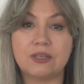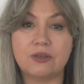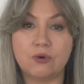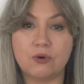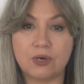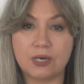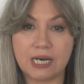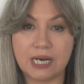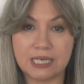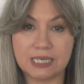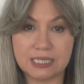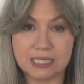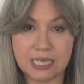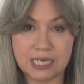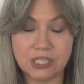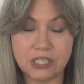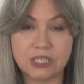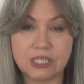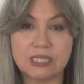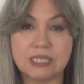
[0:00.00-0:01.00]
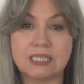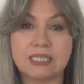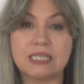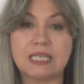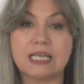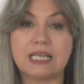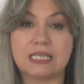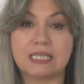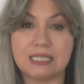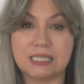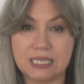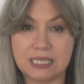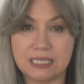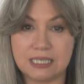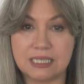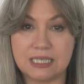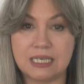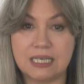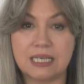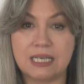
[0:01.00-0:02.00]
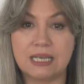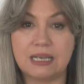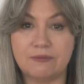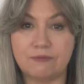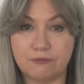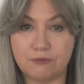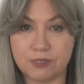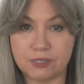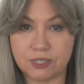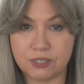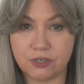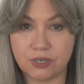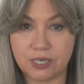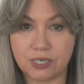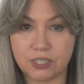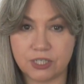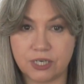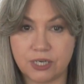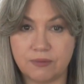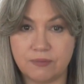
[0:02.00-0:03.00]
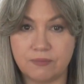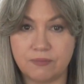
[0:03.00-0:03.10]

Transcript: the organization's existing infrastructure.